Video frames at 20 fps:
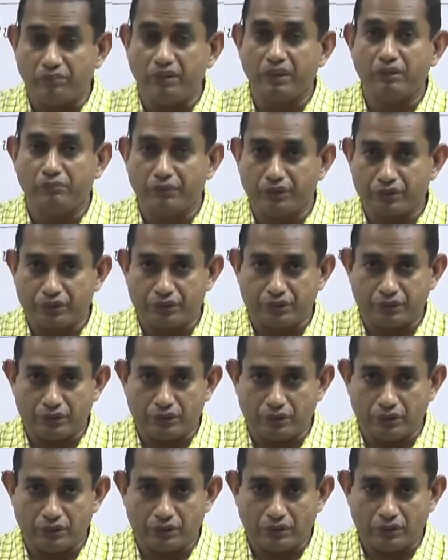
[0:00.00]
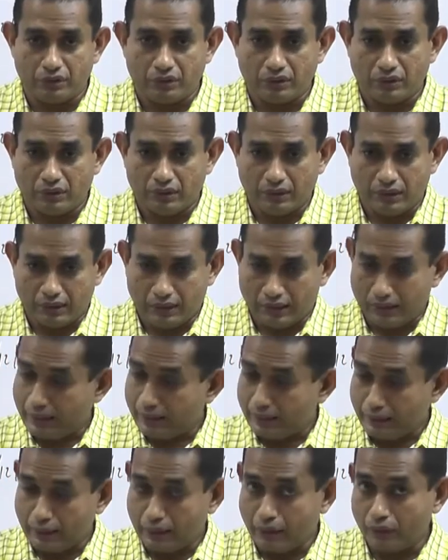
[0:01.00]
be measured.
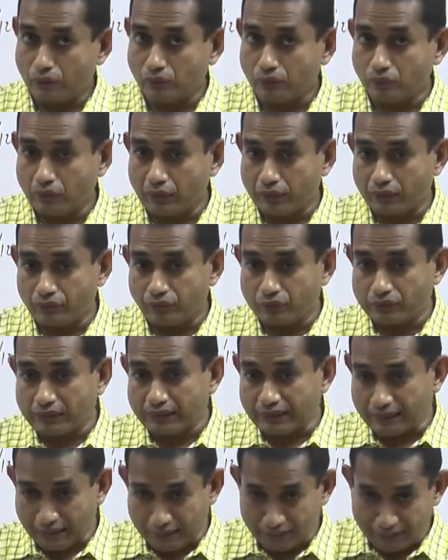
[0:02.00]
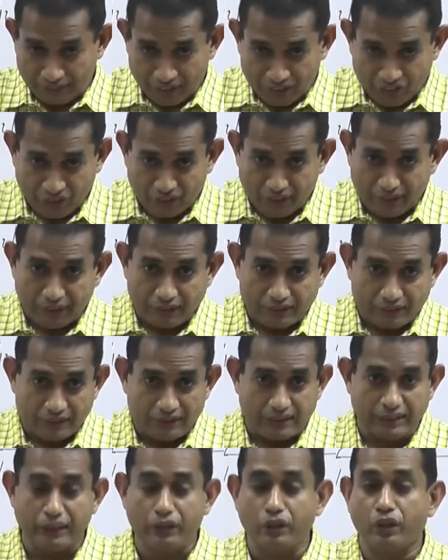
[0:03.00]
And now, what was the condition
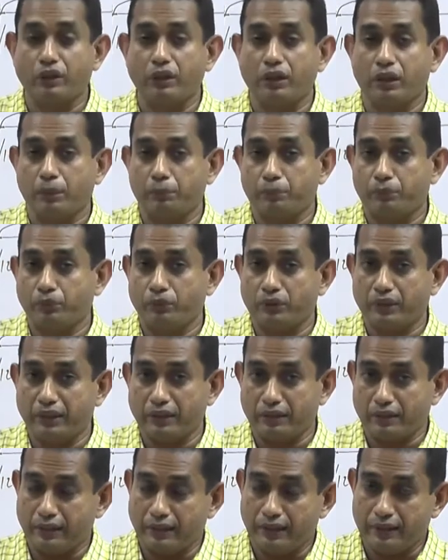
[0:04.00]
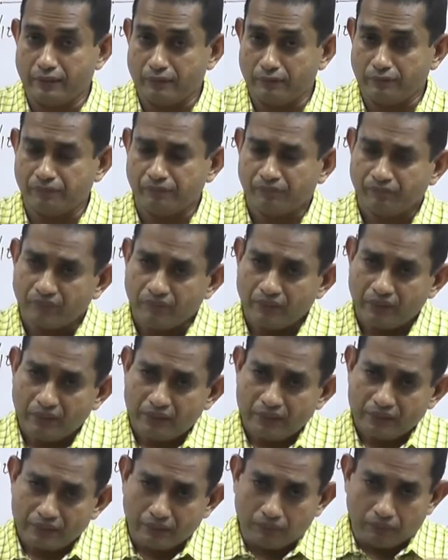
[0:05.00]
existing on the reporting date?
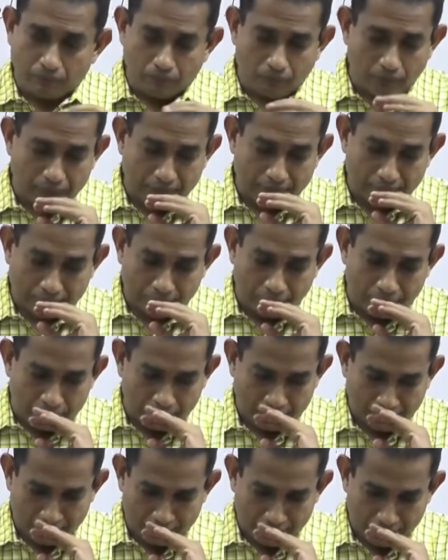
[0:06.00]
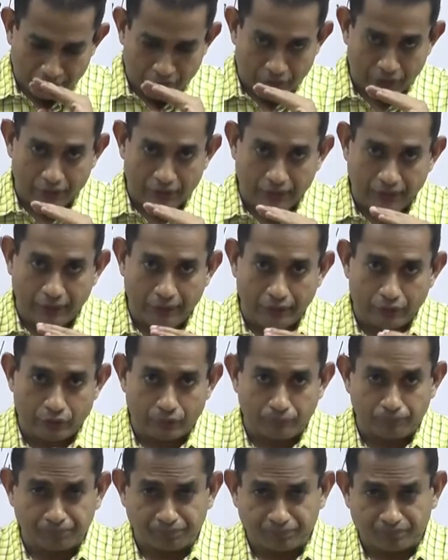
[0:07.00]
The condition is
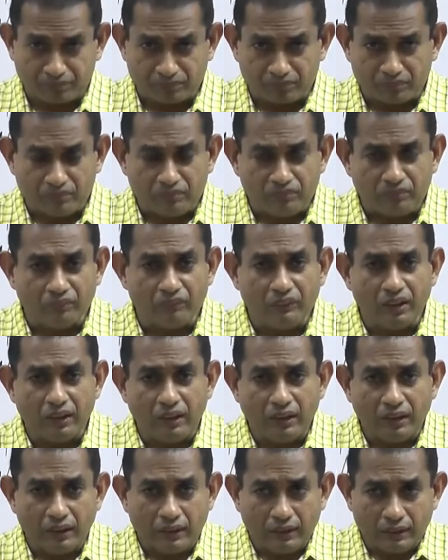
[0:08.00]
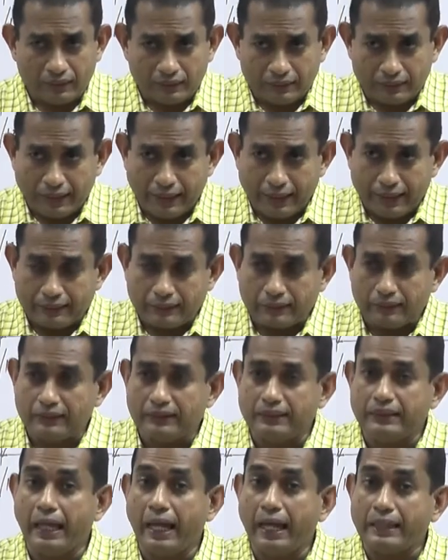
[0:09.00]
that
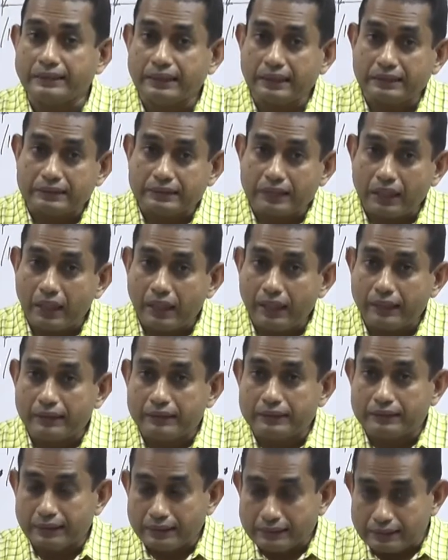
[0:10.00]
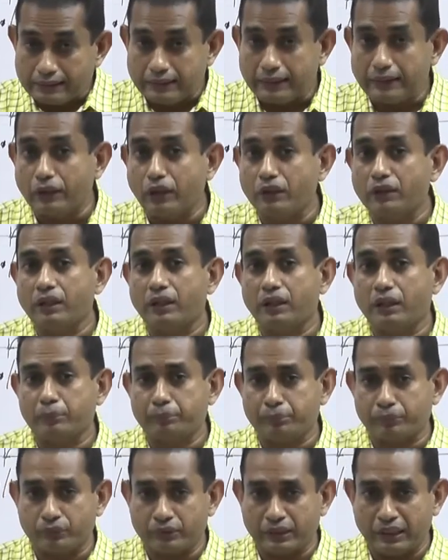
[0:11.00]
the assets are existing on the
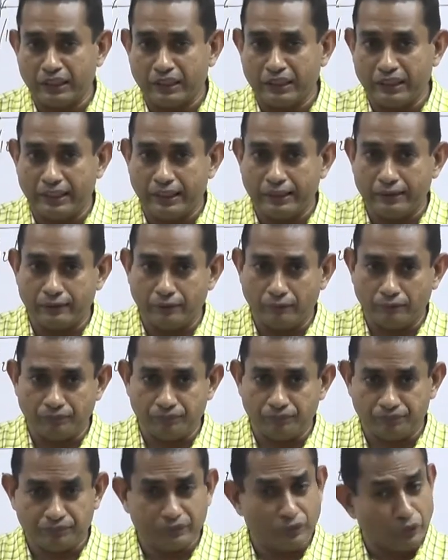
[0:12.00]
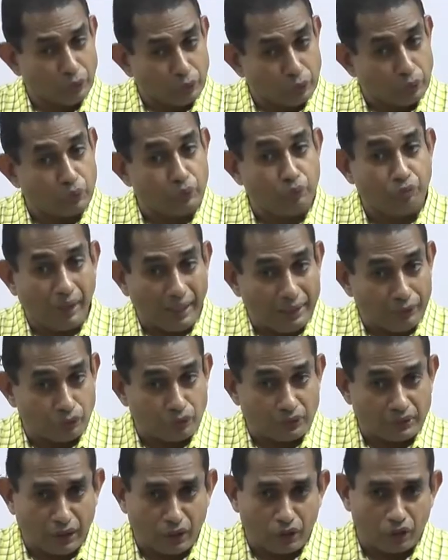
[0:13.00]
reporting date whose
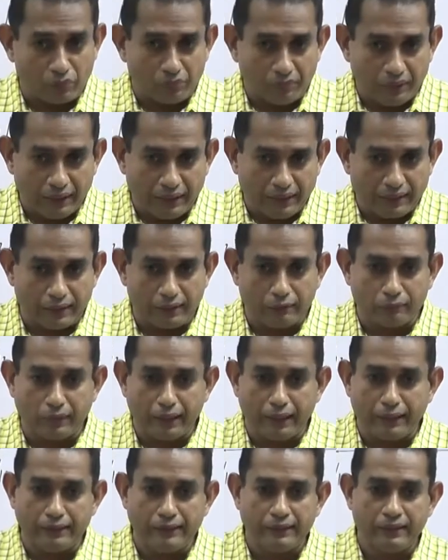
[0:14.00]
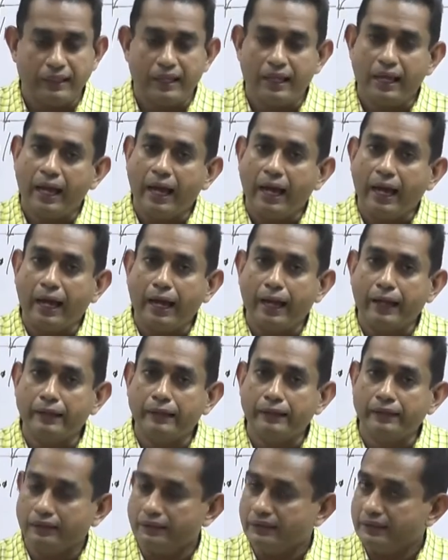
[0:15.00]
values cannot be determined,
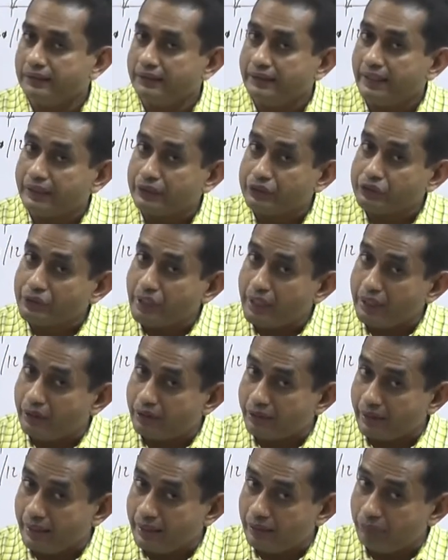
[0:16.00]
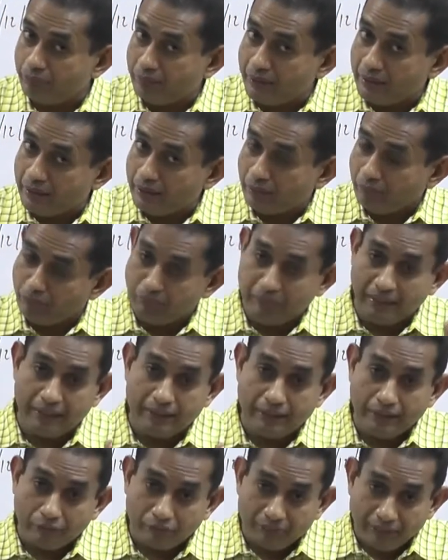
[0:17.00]
and the exchange rate being
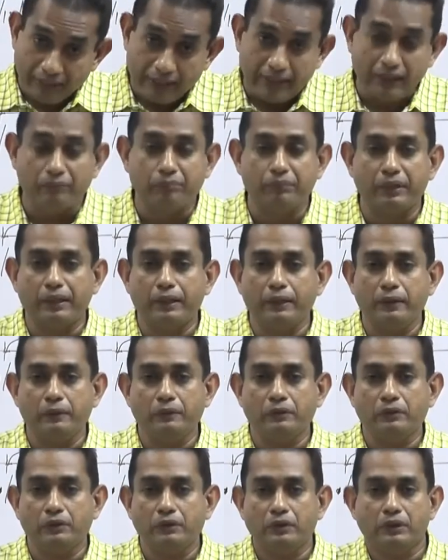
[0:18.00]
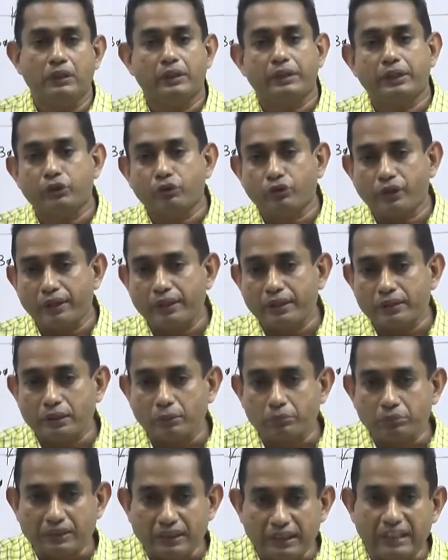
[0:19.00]
made available during the
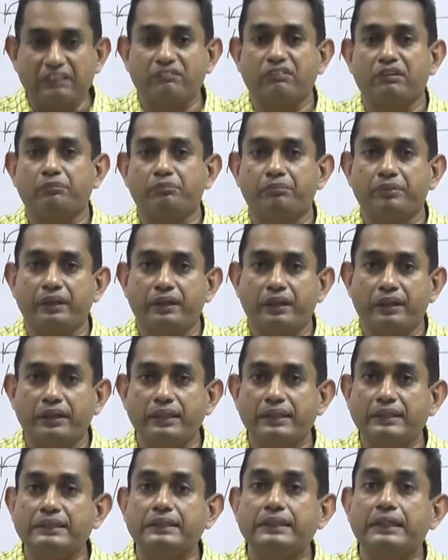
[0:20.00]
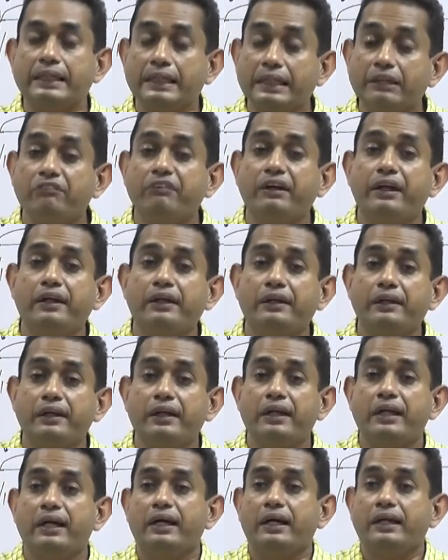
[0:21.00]
subsequent period is the event
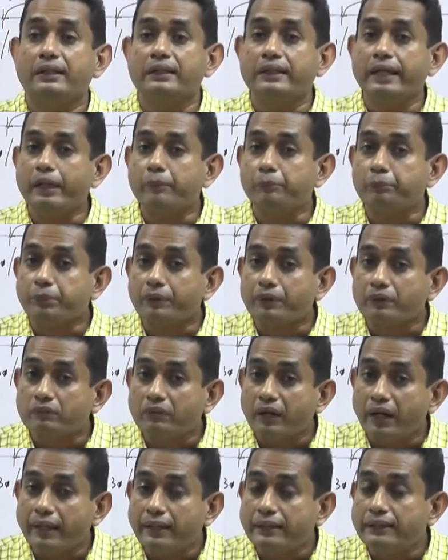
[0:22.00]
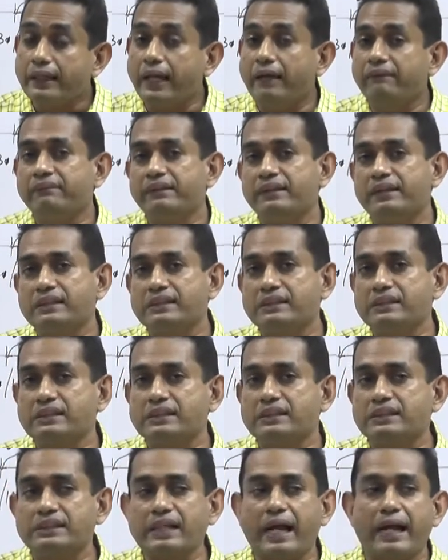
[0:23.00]
that provides
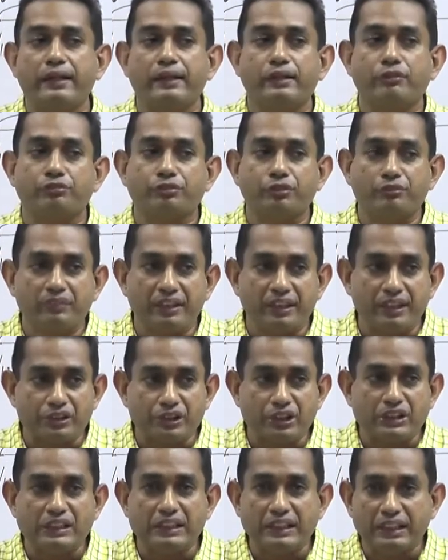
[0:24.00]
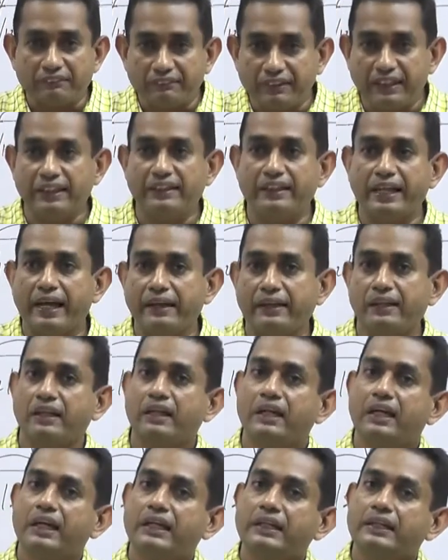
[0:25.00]
evidences and information in a way that
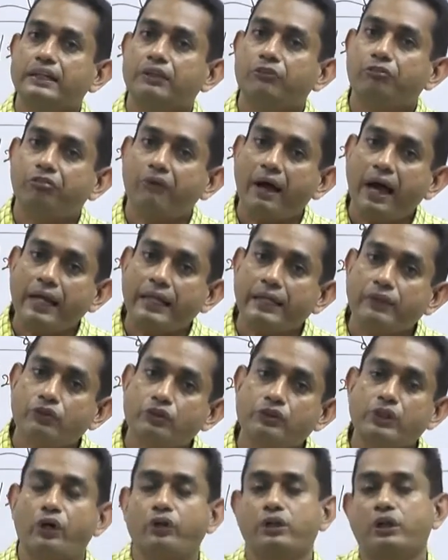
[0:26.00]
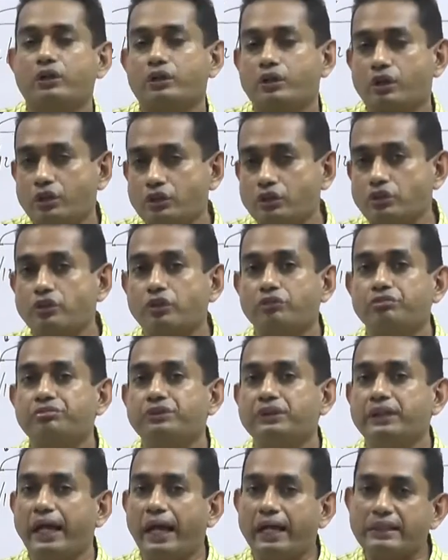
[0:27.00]
the values or the cost of
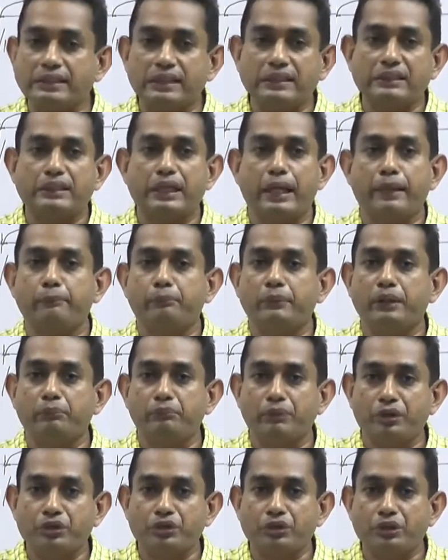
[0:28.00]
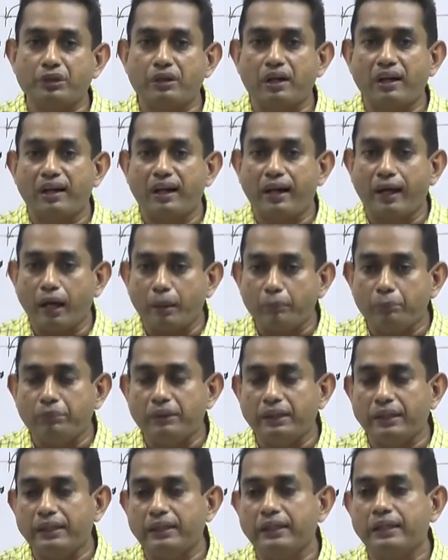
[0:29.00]
the assets can be measured
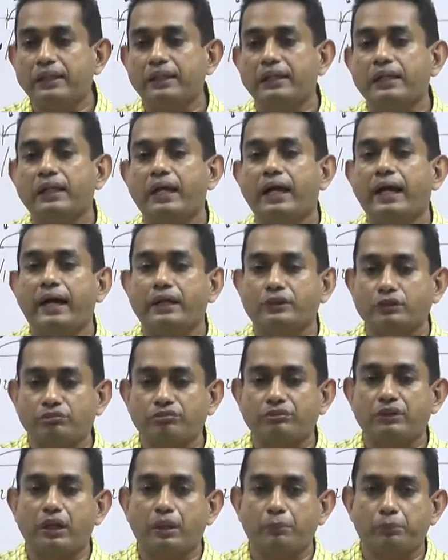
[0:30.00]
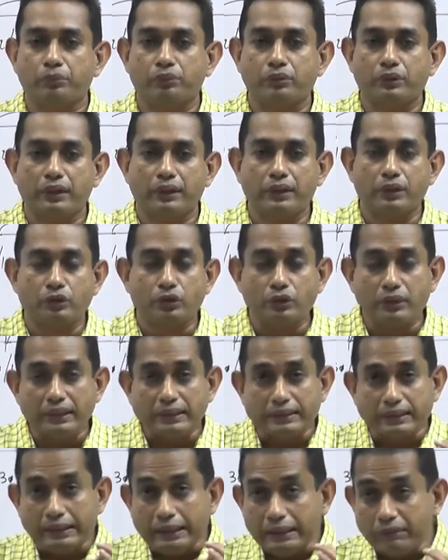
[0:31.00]
reliably as of the reporting. So,
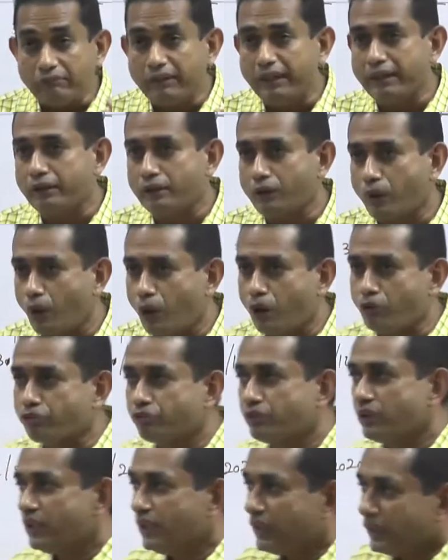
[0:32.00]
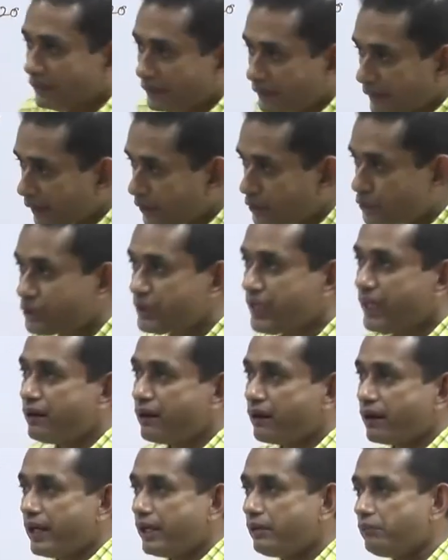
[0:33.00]
this event of the
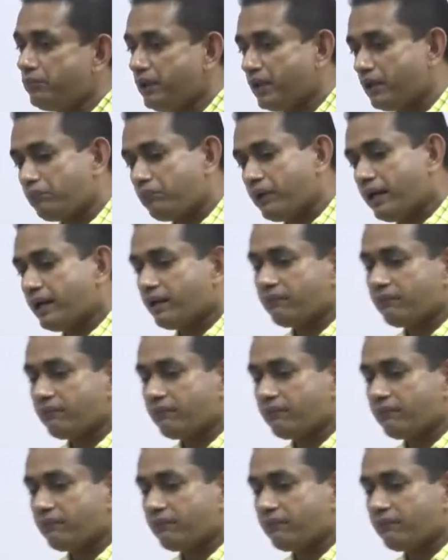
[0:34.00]
exchange rate being made